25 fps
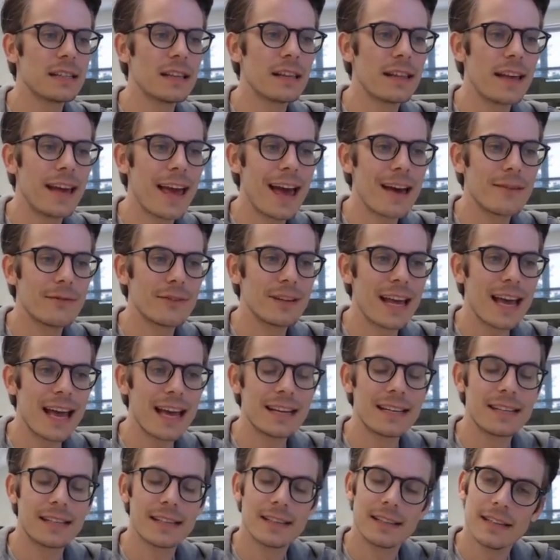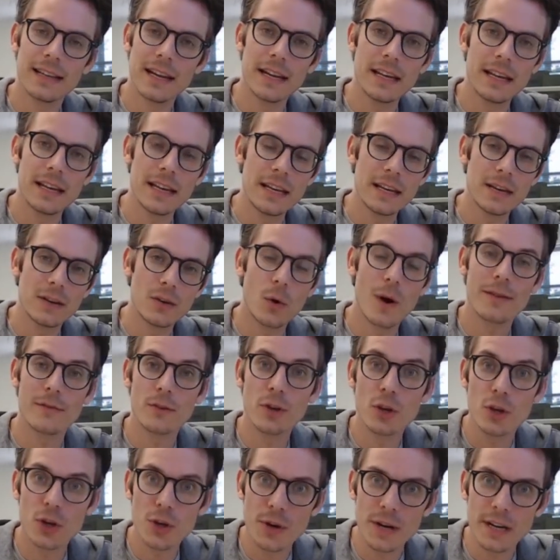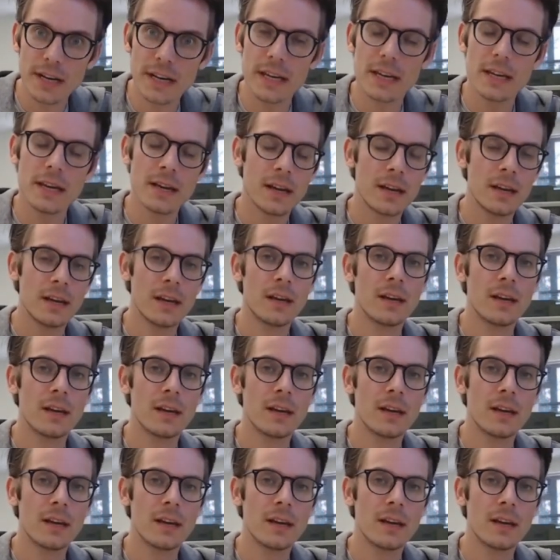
that they haven't had any or haven't got any